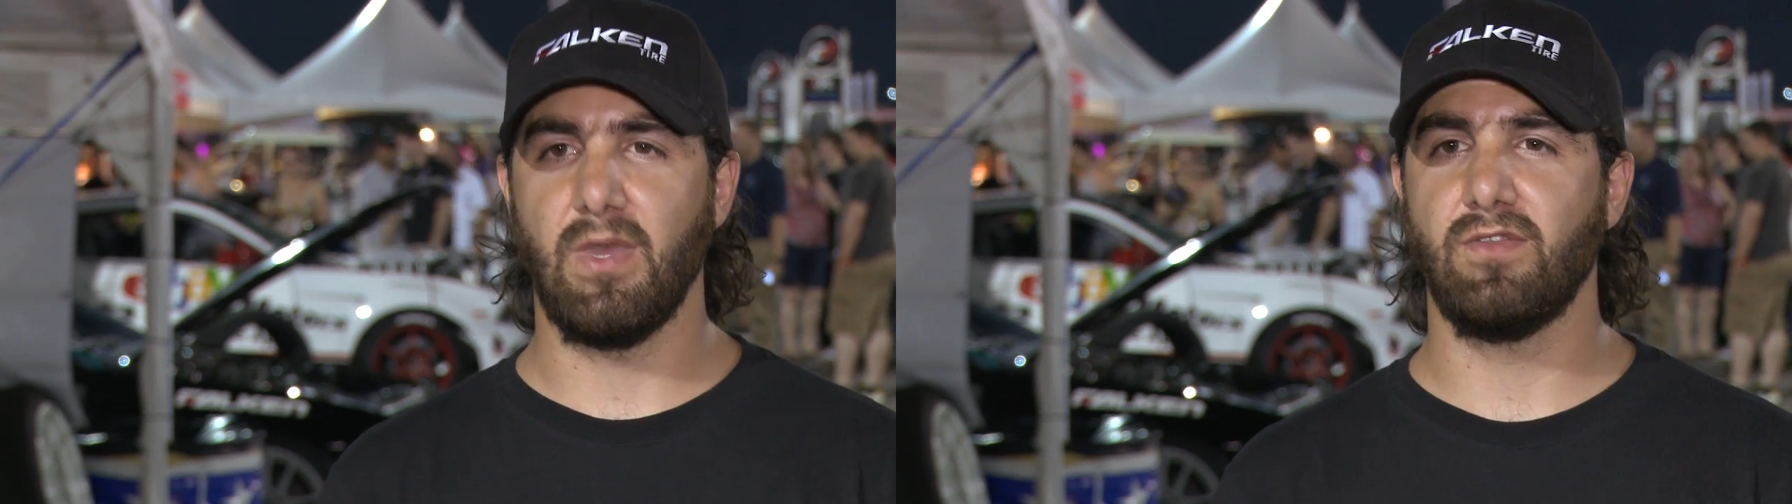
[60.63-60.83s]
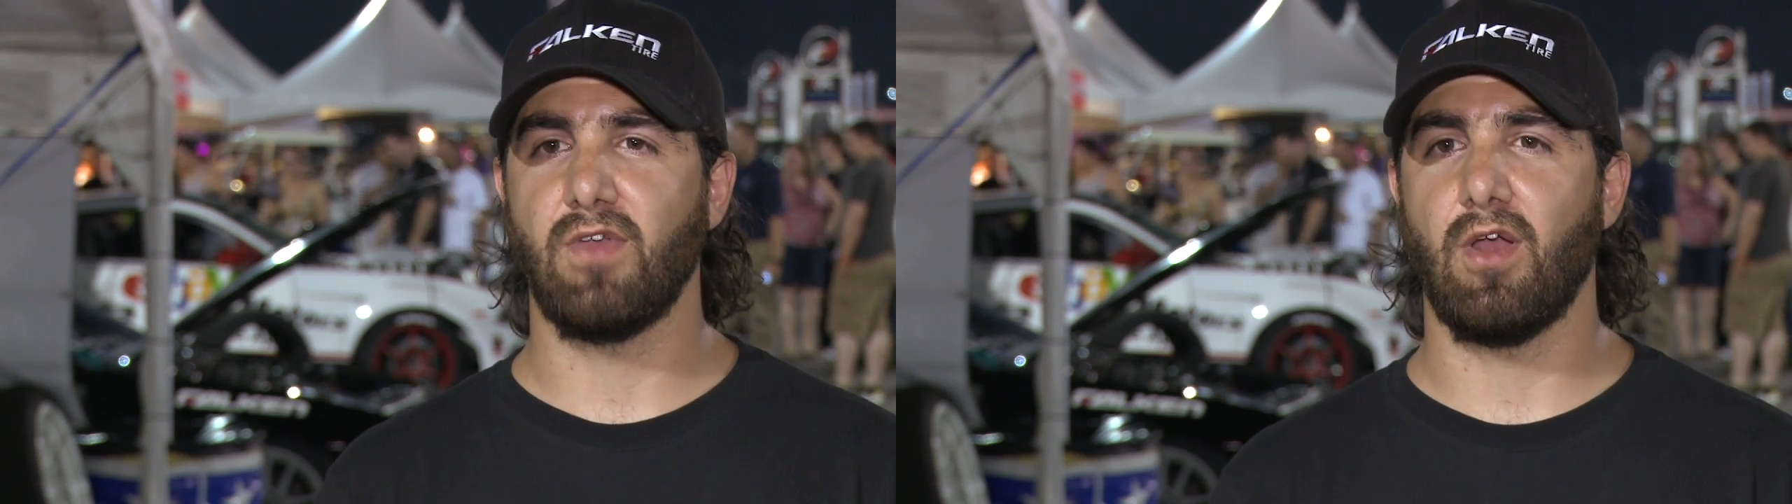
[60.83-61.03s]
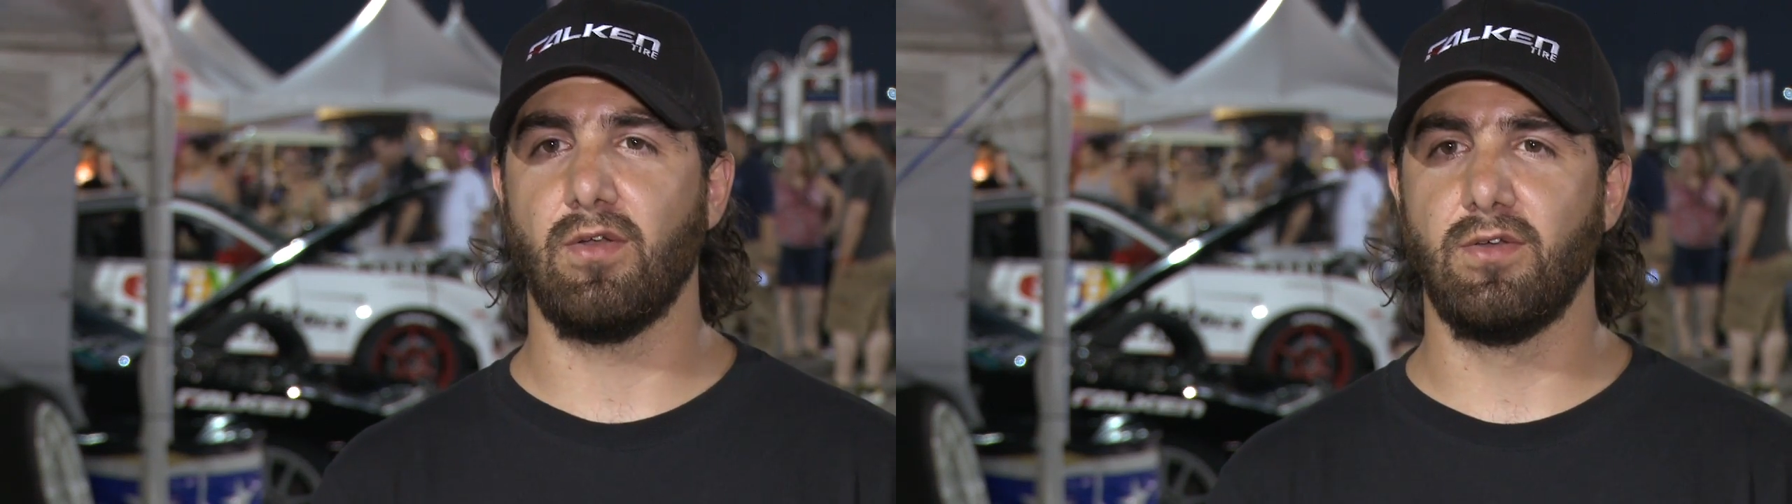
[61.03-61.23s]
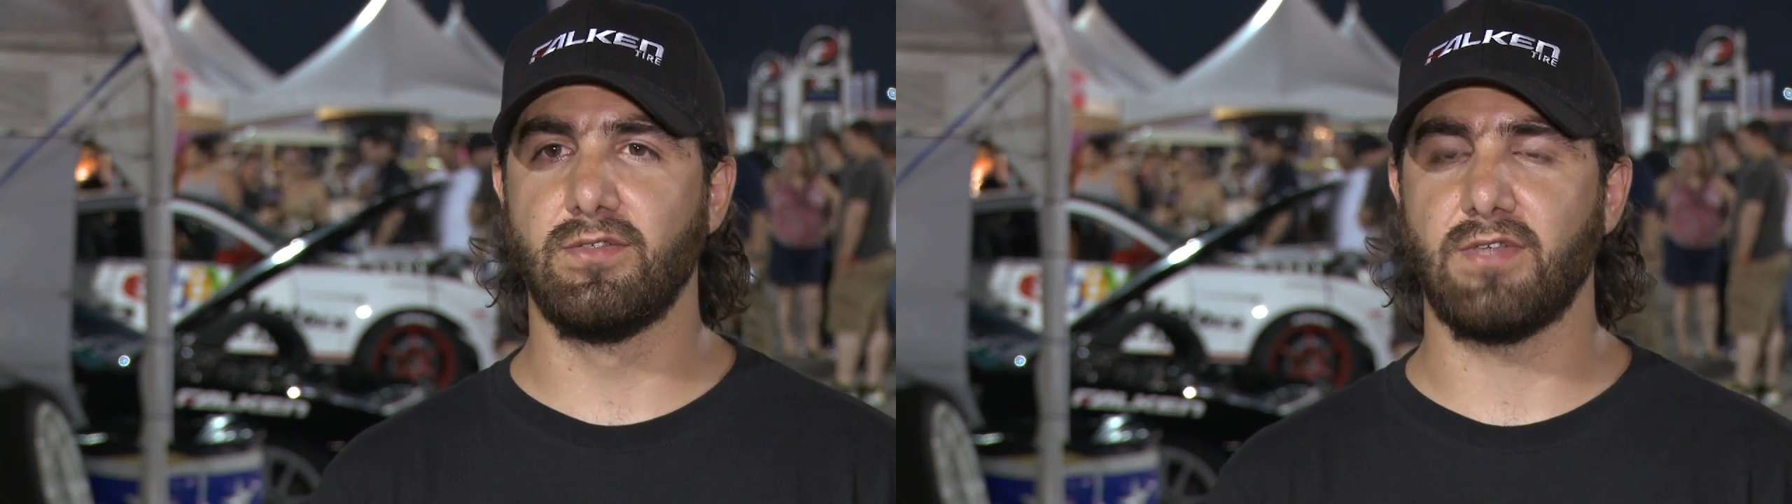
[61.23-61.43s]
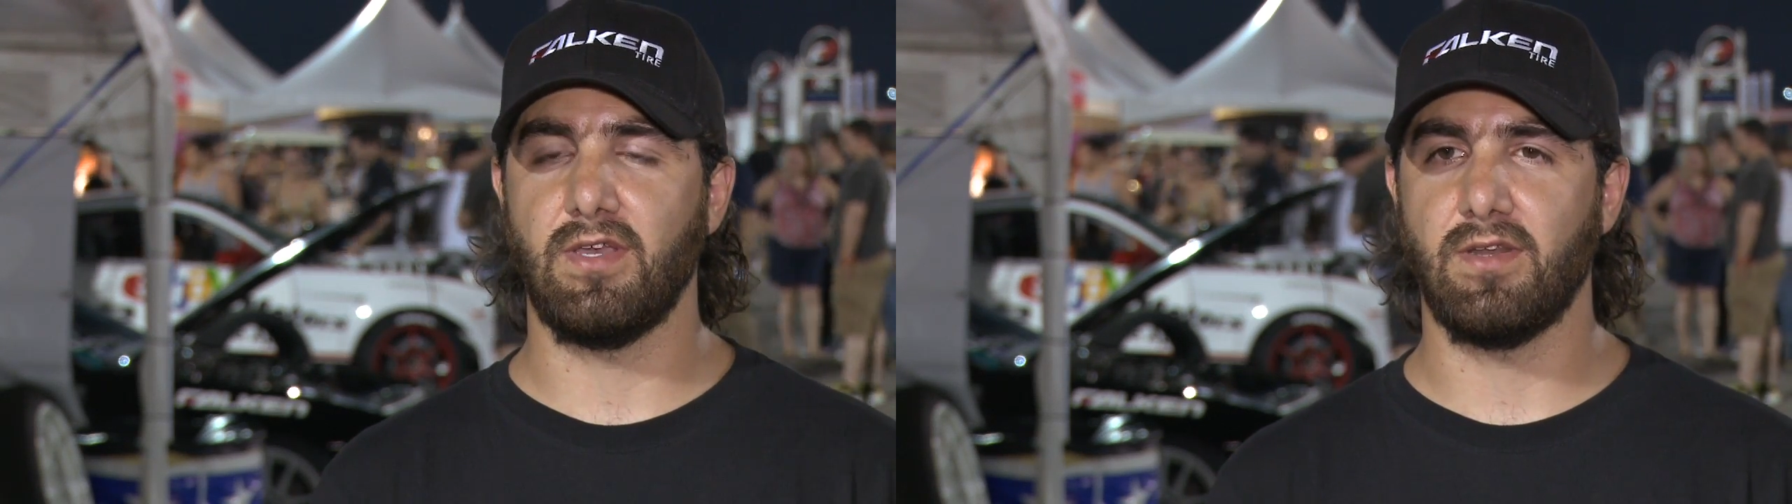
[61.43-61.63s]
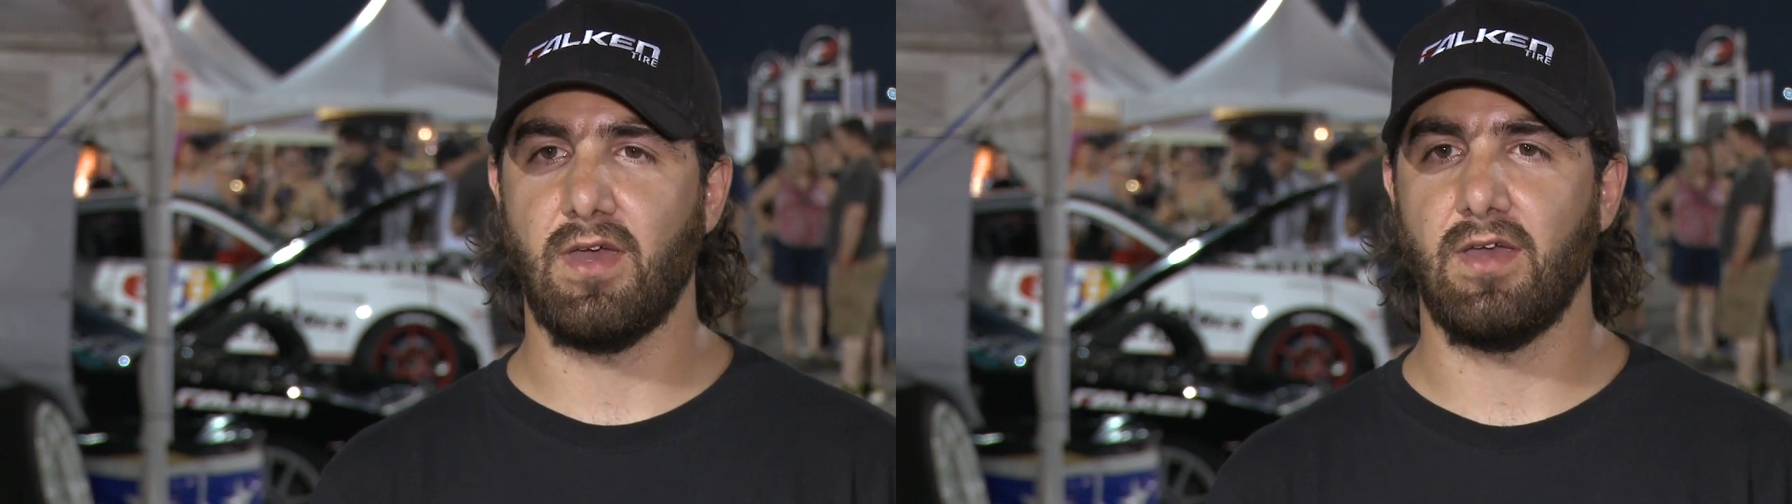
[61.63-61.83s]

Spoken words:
internals and